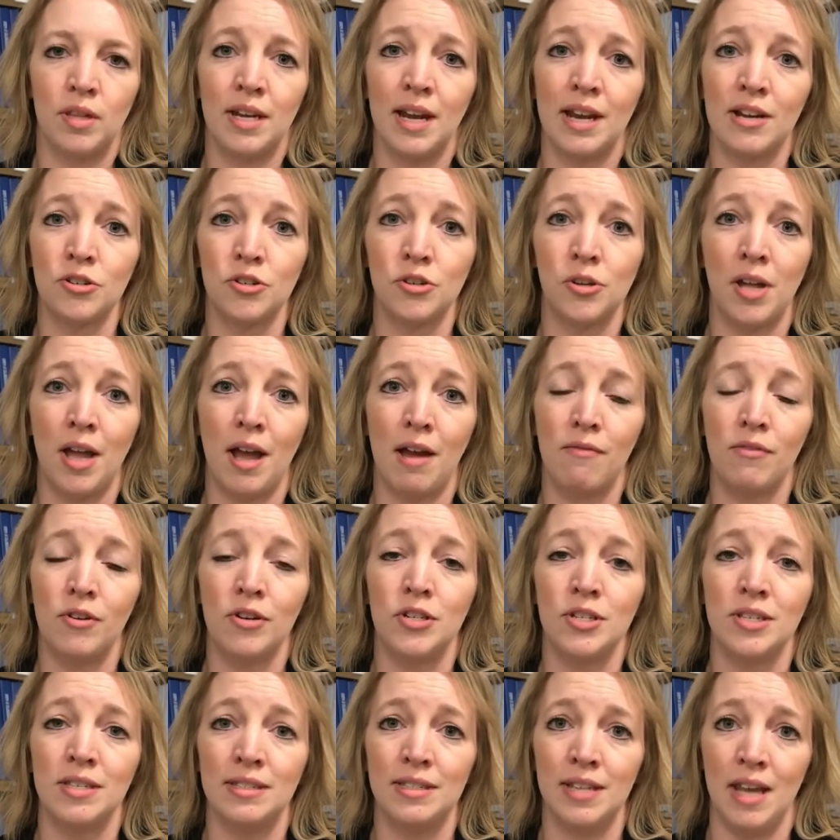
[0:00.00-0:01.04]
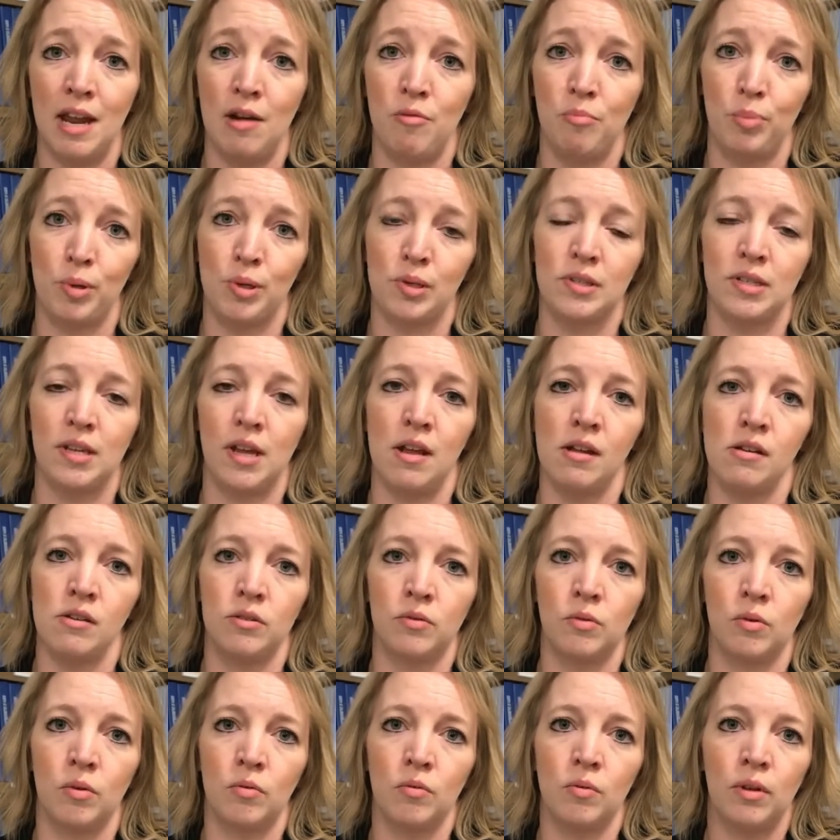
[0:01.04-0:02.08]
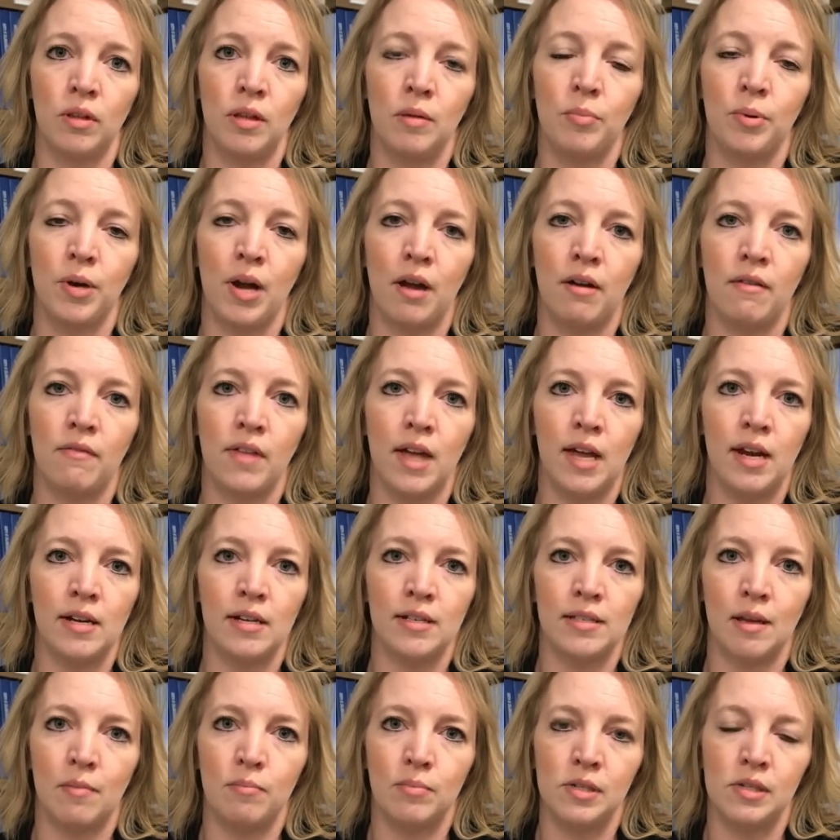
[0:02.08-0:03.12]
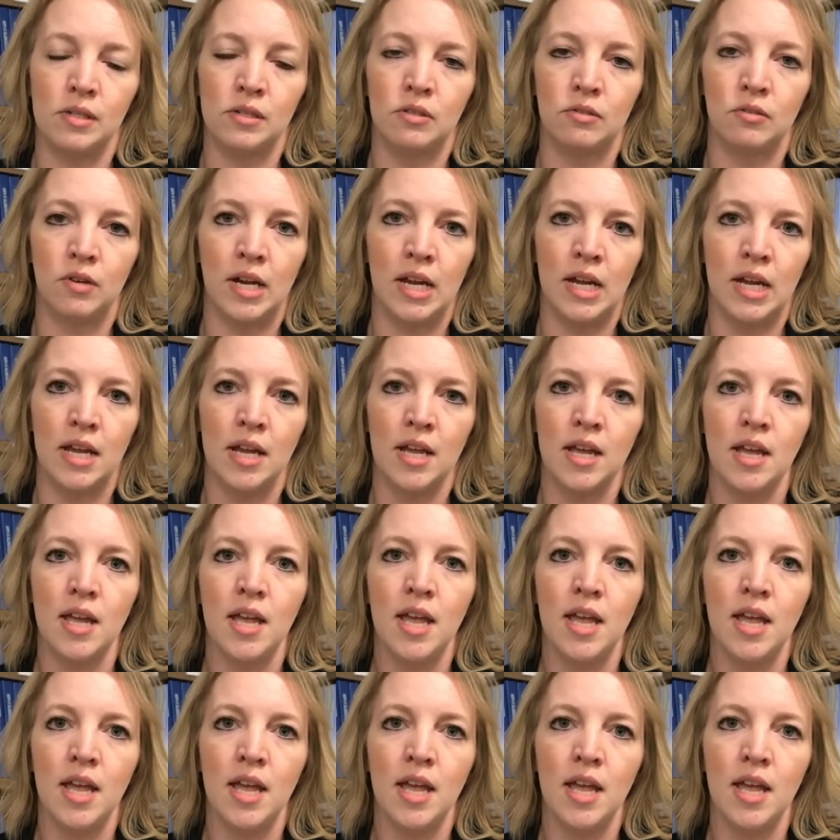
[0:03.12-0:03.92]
The national average is ten percent, so we're really proud of that acceptance rate.